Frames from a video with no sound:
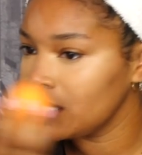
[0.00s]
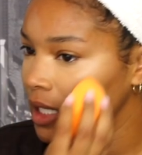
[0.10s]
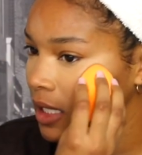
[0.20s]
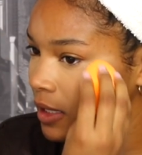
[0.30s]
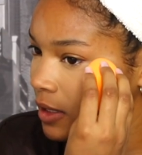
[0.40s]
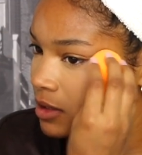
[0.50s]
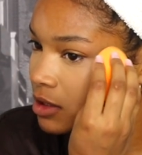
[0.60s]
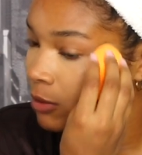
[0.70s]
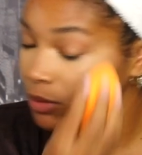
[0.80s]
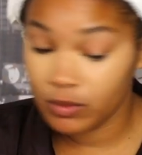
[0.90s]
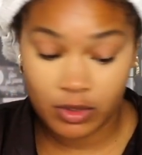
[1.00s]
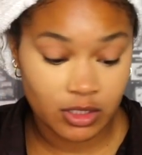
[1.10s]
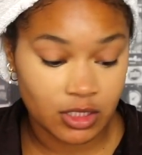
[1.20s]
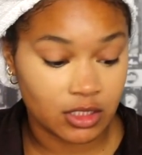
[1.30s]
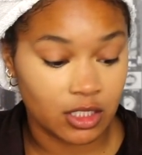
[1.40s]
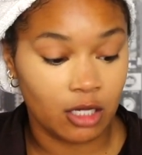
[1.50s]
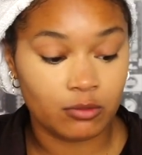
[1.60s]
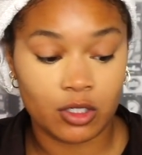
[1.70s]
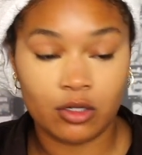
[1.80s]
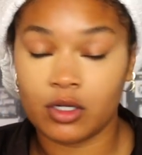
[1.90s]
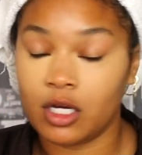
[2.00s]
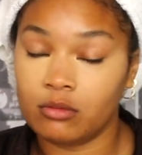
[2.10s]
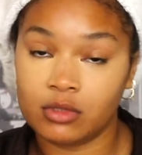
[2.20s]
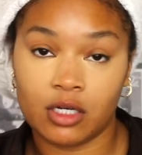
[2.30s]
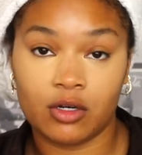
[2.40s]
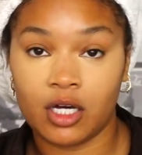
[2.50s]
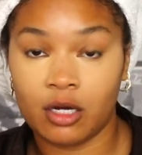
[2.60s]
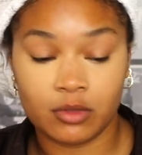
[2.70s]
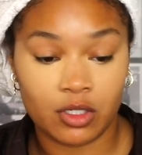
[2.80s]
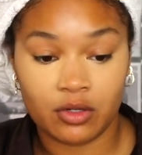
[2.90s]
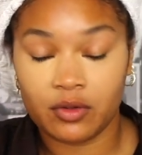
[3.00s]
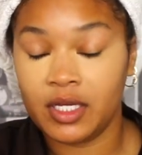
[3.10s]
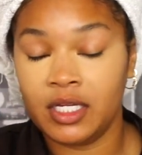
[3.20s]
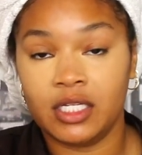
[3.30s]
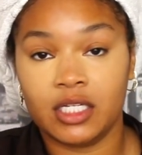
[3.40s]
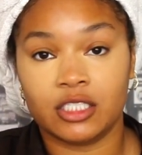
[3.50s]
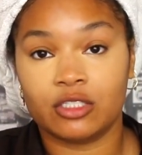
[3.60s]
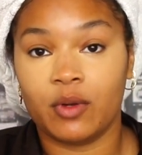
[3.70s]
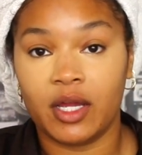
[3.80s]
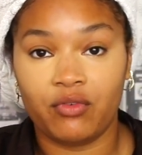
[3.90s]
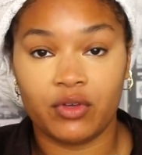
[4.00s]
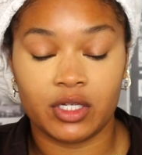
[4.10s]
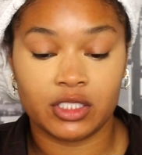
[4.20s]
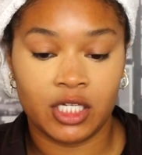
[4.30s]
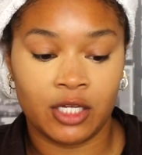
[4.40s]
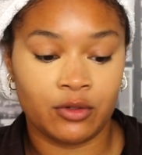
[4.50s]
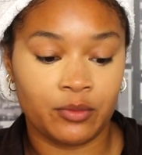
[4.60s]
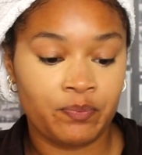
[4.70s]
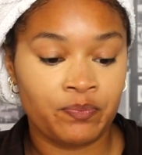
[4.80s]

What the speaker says: Like, some people can just upload, upload, upload, and it does great for their channel.